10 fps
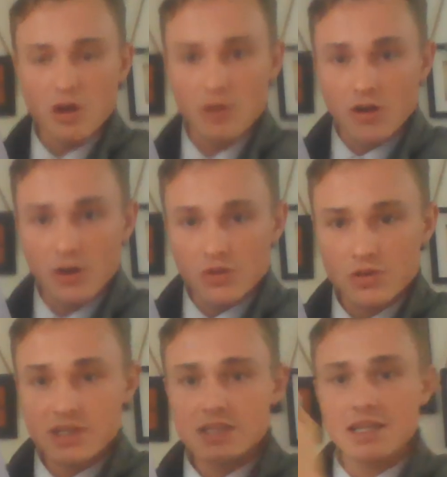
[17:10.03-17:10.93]
our
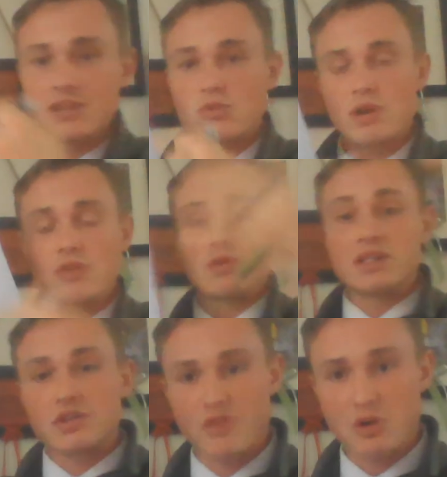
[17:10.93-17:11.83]
arteries and throughout the
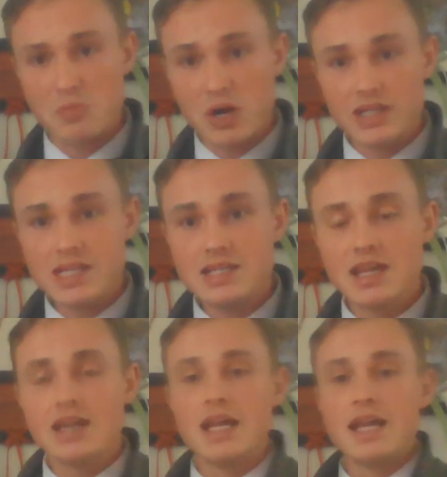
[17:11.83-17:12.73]
rest of our bodies,
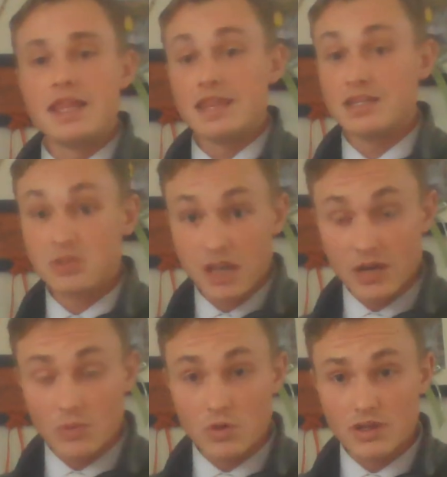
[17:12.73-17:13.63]
that's a
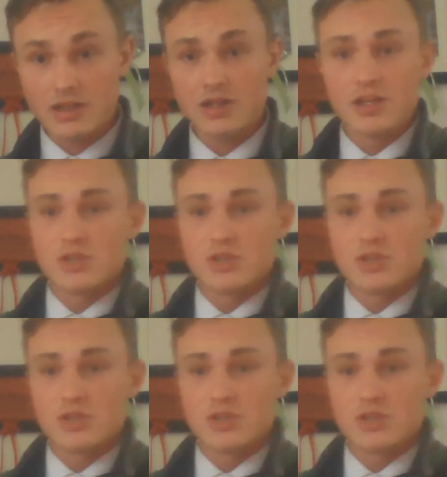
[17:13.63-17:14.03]
lot of work.